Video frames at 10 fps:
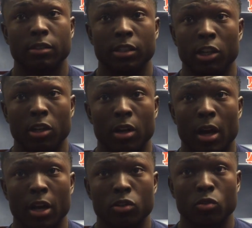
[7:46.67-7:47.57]
senior year in
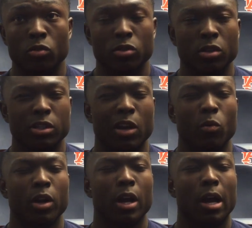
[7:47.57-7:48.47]
high school, so it was, like,
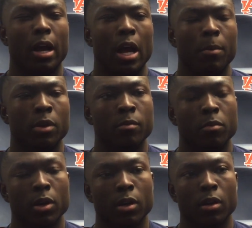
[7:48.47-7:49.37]
weird how it happened,
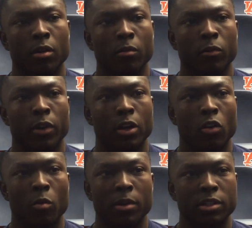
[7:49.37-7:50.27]
but we ran a
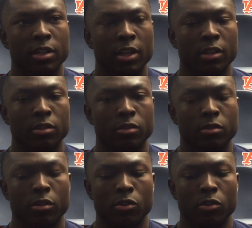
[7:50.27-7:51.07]
whole bunch of tests,